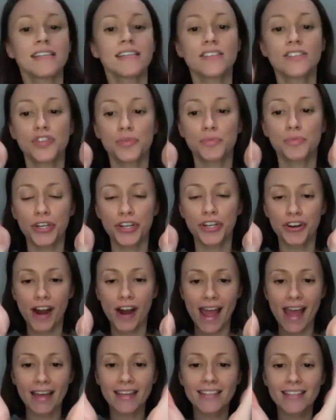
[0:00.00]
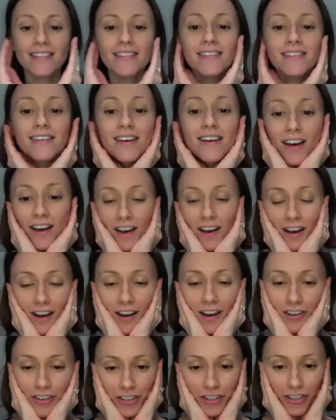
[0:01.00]
to put your hands
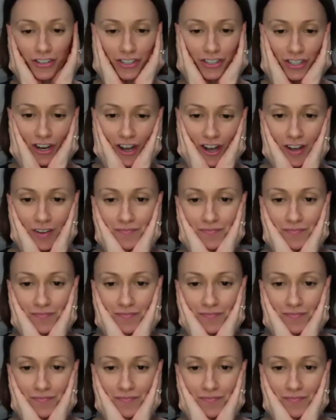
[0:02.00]
under your jaw,